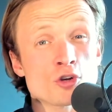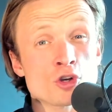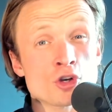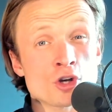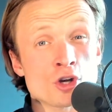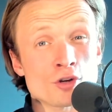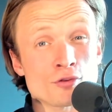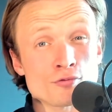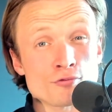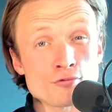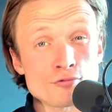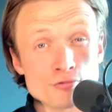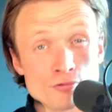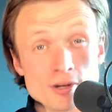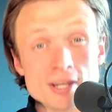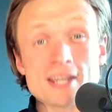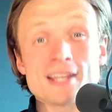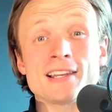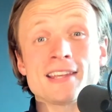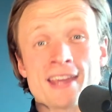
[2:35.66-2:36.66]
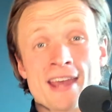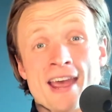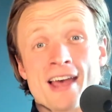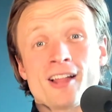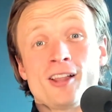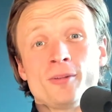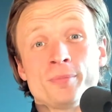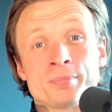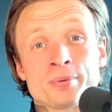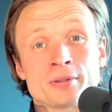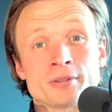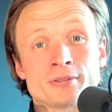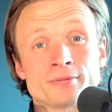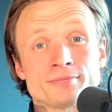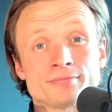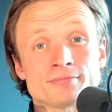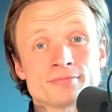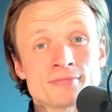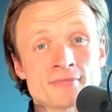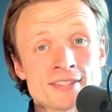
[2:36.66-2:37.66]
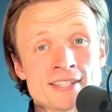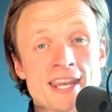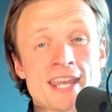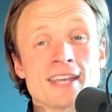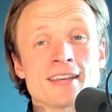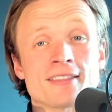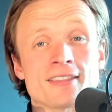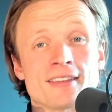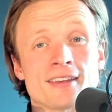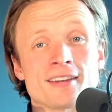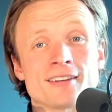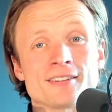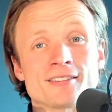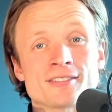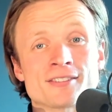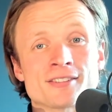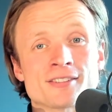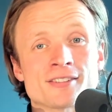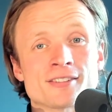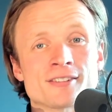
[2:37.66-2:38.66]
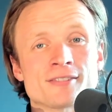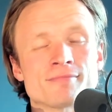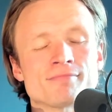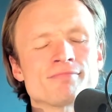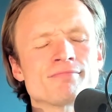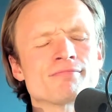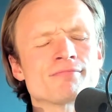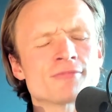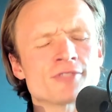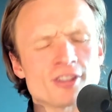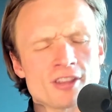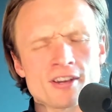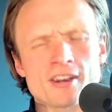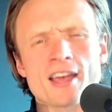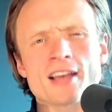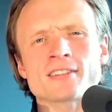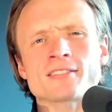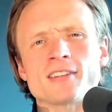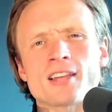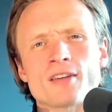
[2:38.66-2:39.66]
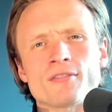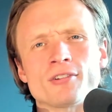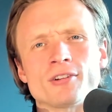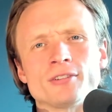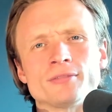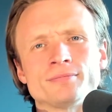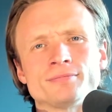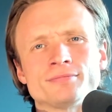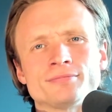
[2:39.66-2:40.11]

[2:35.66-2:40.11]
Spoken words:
can really help take things to the next level.